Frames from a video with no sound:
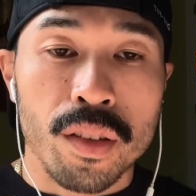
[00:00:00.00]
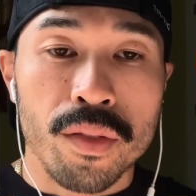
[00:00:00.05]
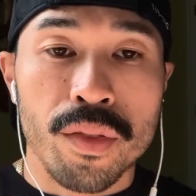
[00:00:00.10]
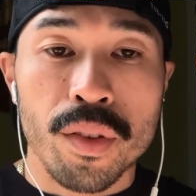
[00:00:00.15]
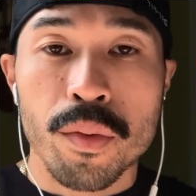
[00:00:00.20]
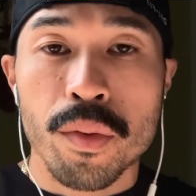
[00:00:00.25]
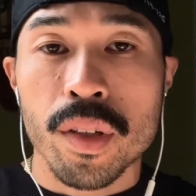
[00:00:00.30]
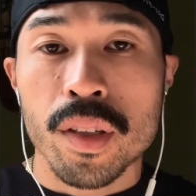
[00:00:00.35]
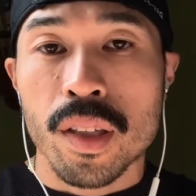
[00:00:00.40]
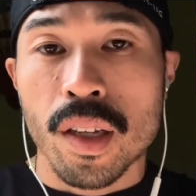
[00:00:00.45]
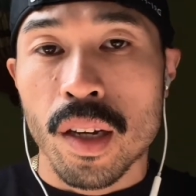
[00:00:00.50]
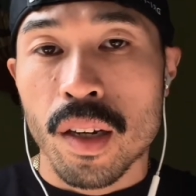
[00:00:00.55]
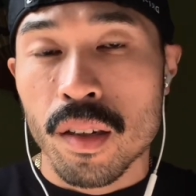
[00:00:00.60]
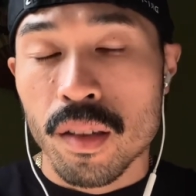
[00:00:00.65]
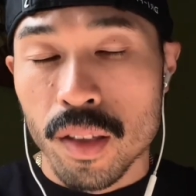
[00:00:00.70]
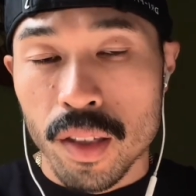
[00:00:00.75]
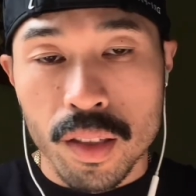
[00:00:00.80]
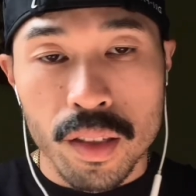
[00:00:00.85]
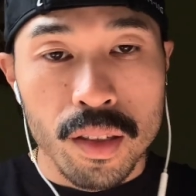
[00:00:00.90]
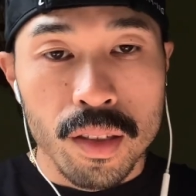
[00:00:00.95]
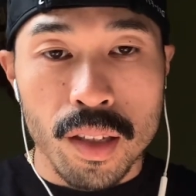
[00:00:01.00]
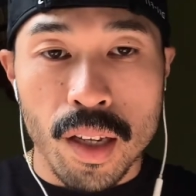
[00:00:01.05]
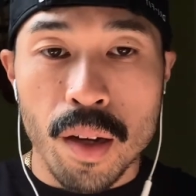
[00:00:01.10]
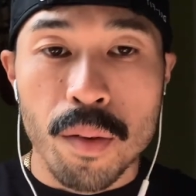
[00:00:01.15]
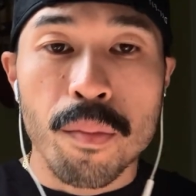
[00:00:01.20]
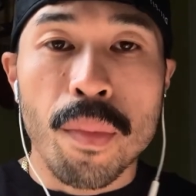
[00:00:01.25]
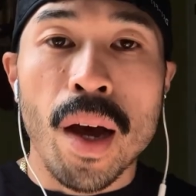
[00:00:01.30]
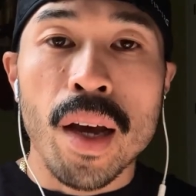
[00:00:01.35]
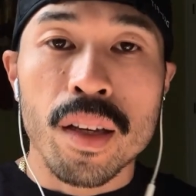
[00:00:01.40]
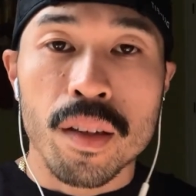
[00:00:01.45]
If he wants out, I'll
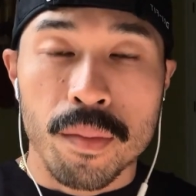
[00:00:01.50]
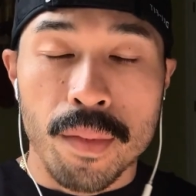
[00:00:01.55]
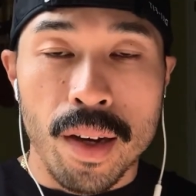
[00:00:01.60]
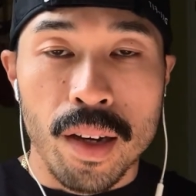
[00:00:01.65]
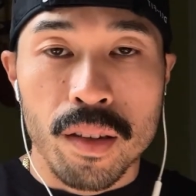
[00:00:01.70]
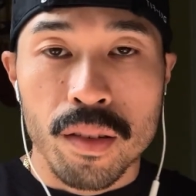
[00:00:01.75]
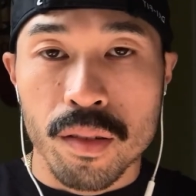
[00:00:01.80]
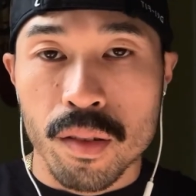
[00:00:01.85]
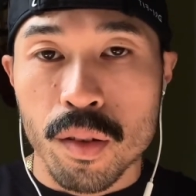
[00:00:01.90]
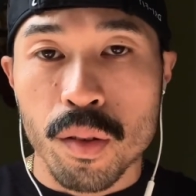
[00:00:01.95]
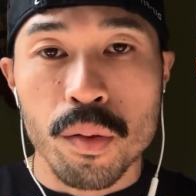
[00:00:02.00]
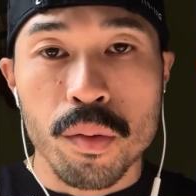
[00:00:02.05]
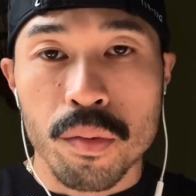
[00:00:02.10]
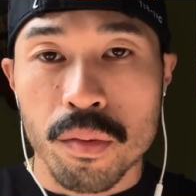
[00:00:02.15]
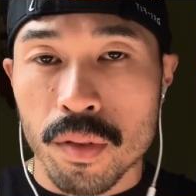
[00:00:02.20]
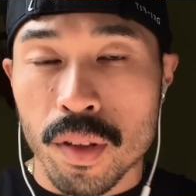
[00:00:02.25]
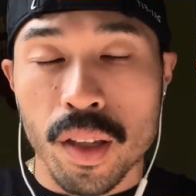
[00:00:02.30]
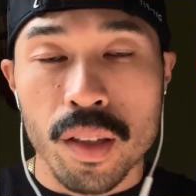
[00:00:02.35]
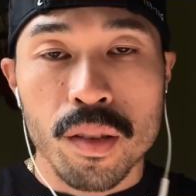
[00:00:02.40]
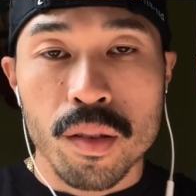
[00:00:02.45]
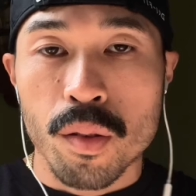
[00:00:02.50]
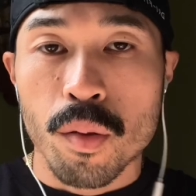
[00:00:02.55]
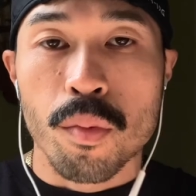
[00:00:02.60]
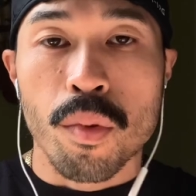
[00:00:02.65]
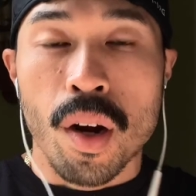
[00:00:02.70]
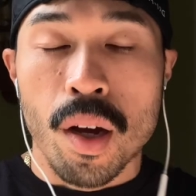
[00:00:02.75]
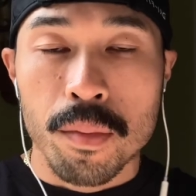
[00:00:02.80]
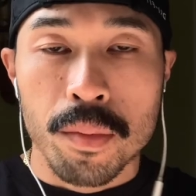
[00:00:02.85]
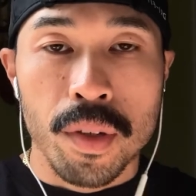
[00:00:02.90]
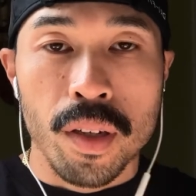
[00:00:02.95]
buy him out. Cool. That's no
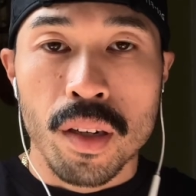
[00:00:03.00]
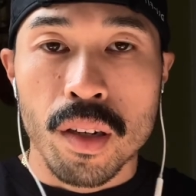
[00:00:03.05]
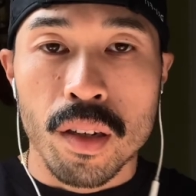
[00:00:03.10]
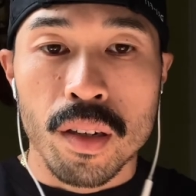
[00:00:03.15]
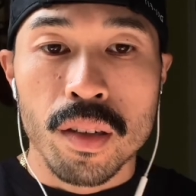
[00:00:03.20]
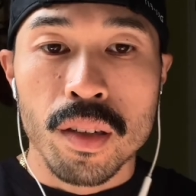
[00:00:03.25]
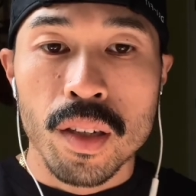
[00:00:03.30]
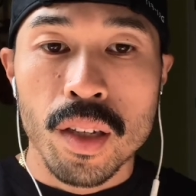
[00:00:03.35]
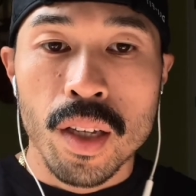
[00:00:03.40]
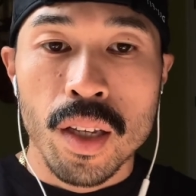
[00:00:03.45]
problem at all.